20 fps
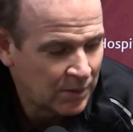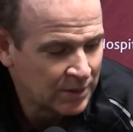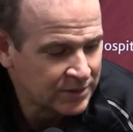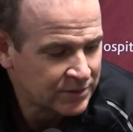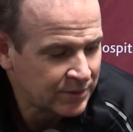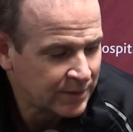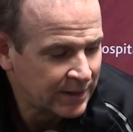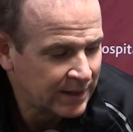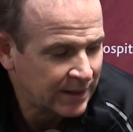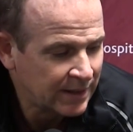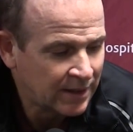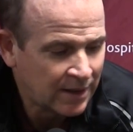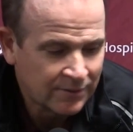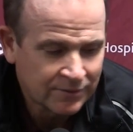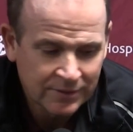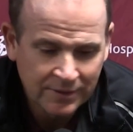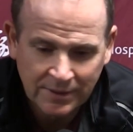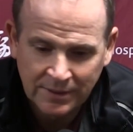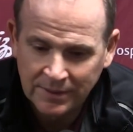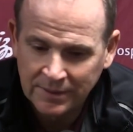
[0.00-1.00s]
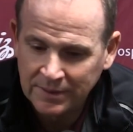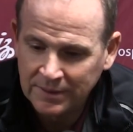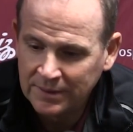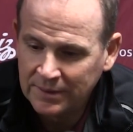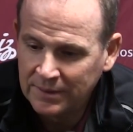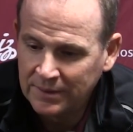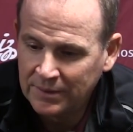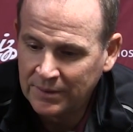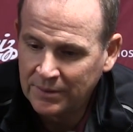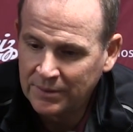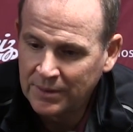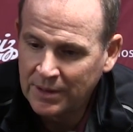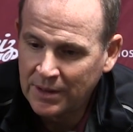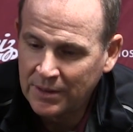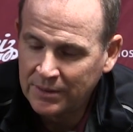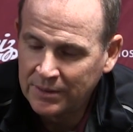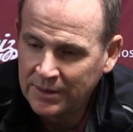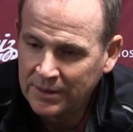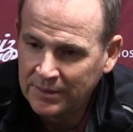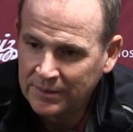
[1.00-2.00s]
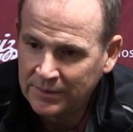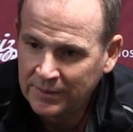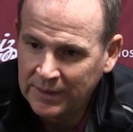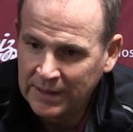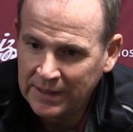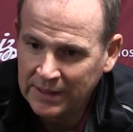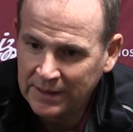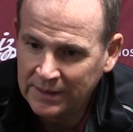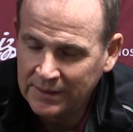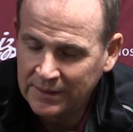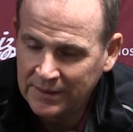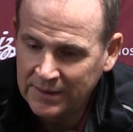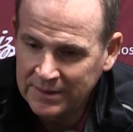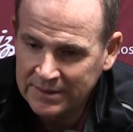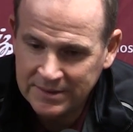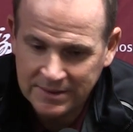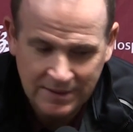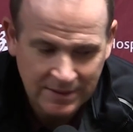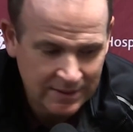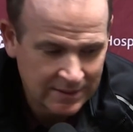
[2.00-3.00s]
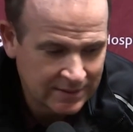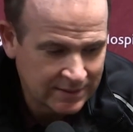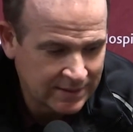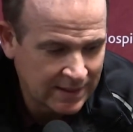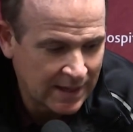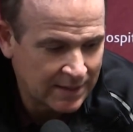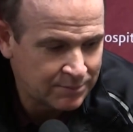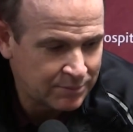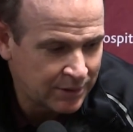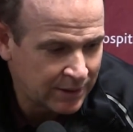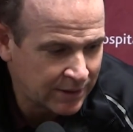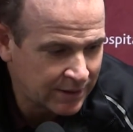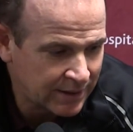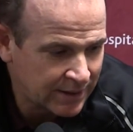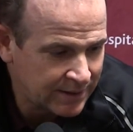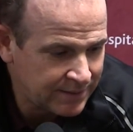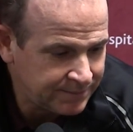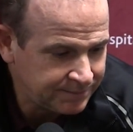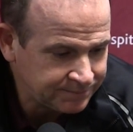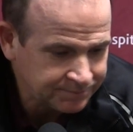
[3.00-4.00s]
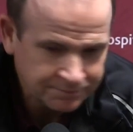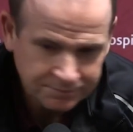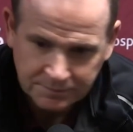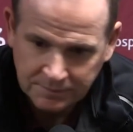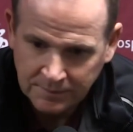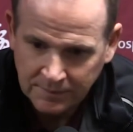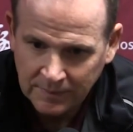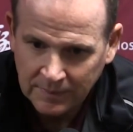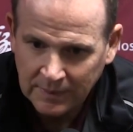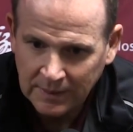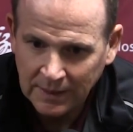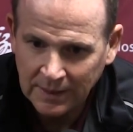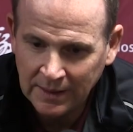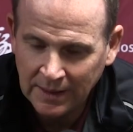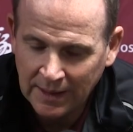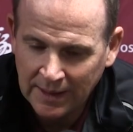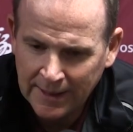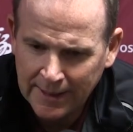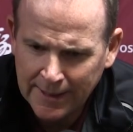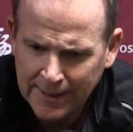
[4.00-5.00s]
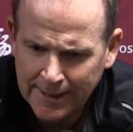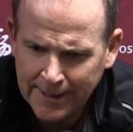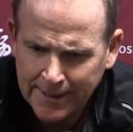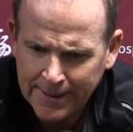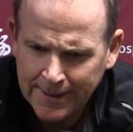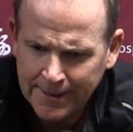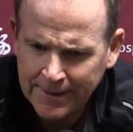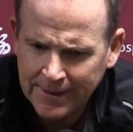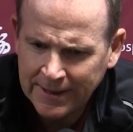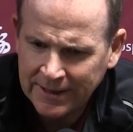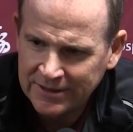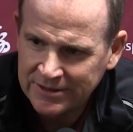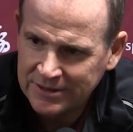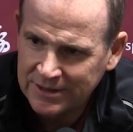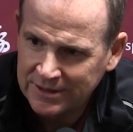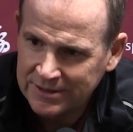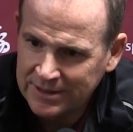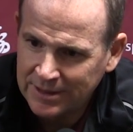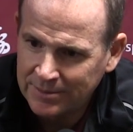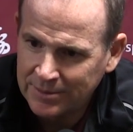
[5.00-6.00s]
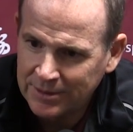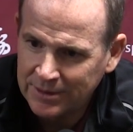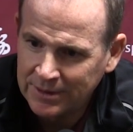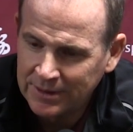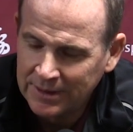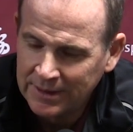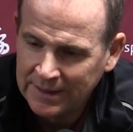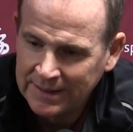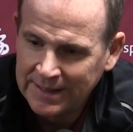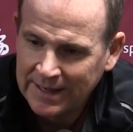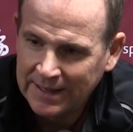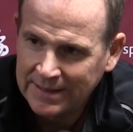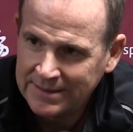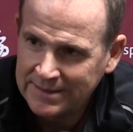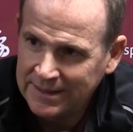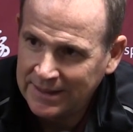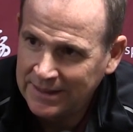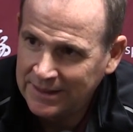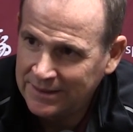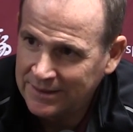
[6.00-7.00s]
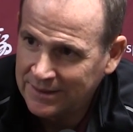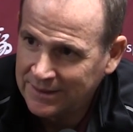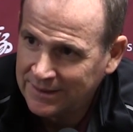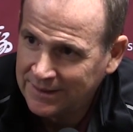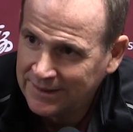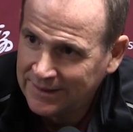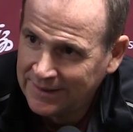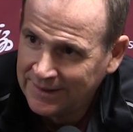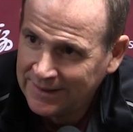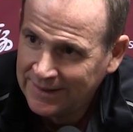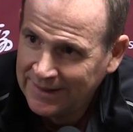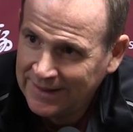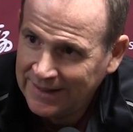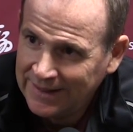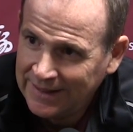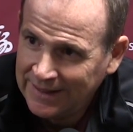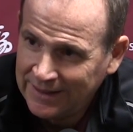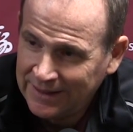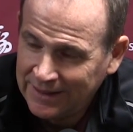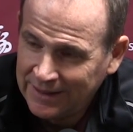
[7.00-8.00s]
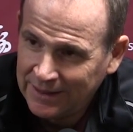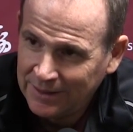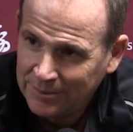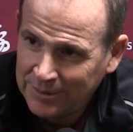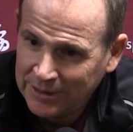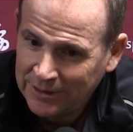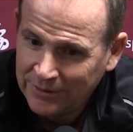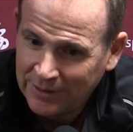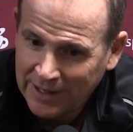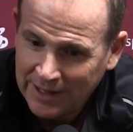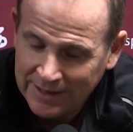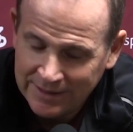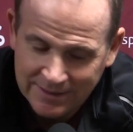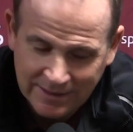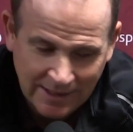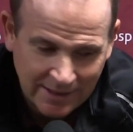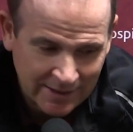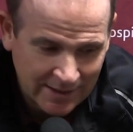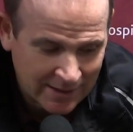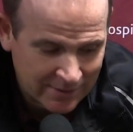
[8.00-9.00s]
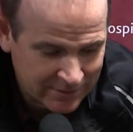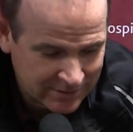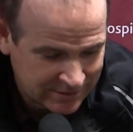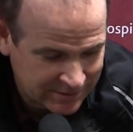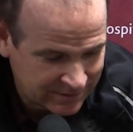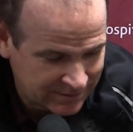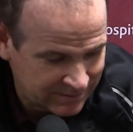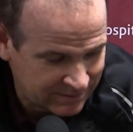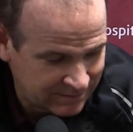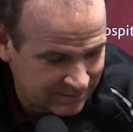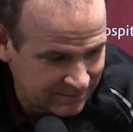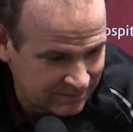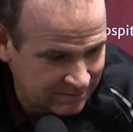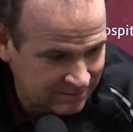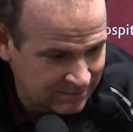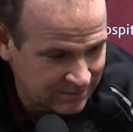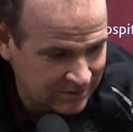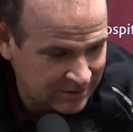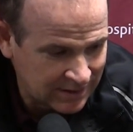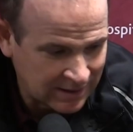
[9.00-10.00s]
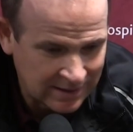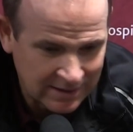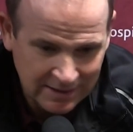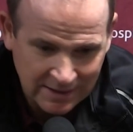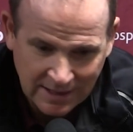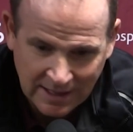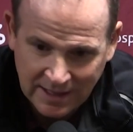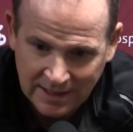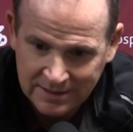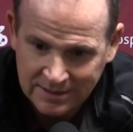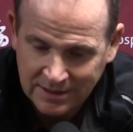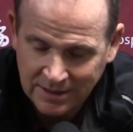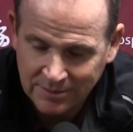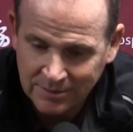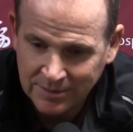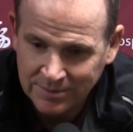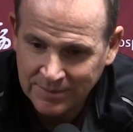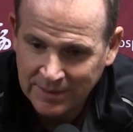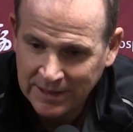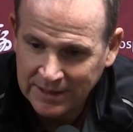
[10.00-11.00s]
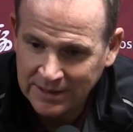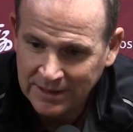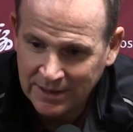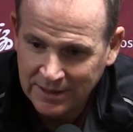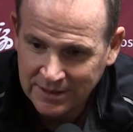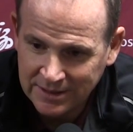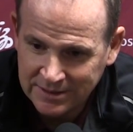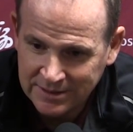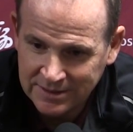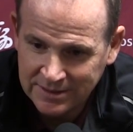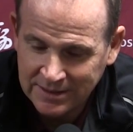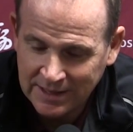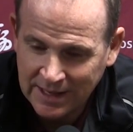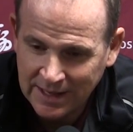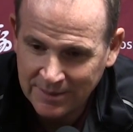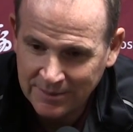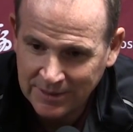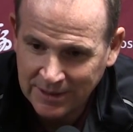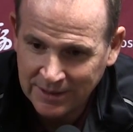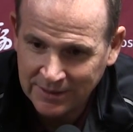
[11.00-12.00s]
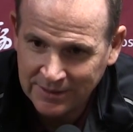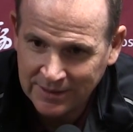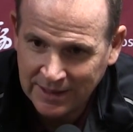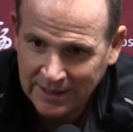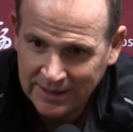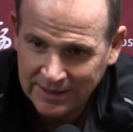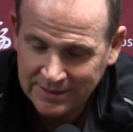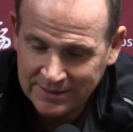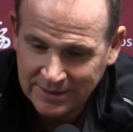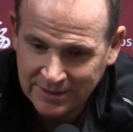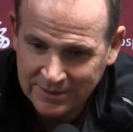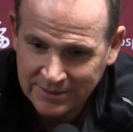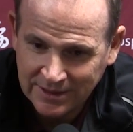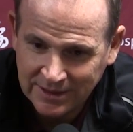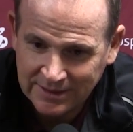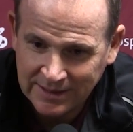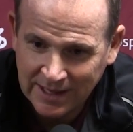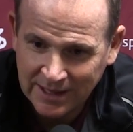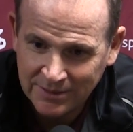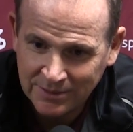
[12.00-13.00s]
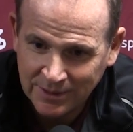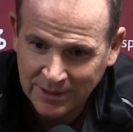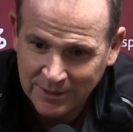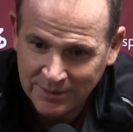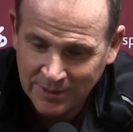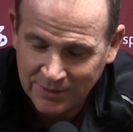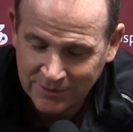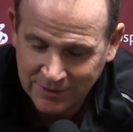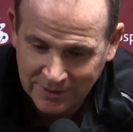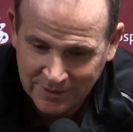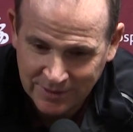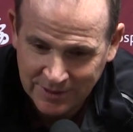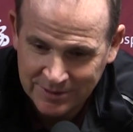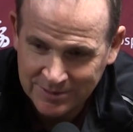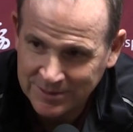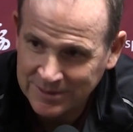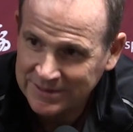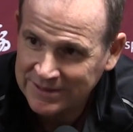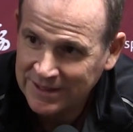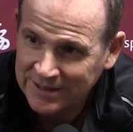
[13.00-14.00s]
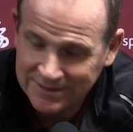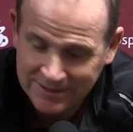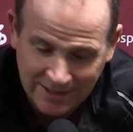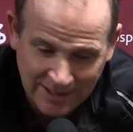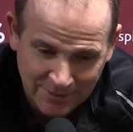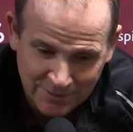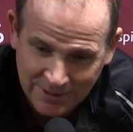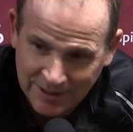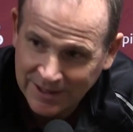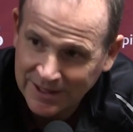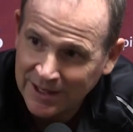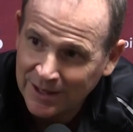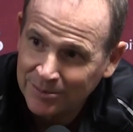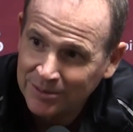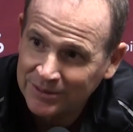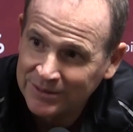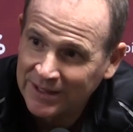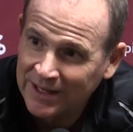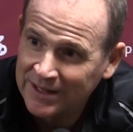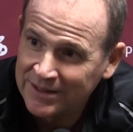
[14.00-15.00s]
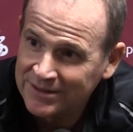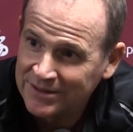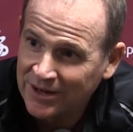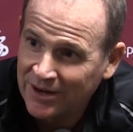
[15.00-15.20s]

Once we get off the road, we get into this dead period. I think it's December 19th. It'll be great. I was sitting in the hot tub with my youngest Sam the other night. He said, "Dad, what do you want for Christmas?" I said, "I want a couple days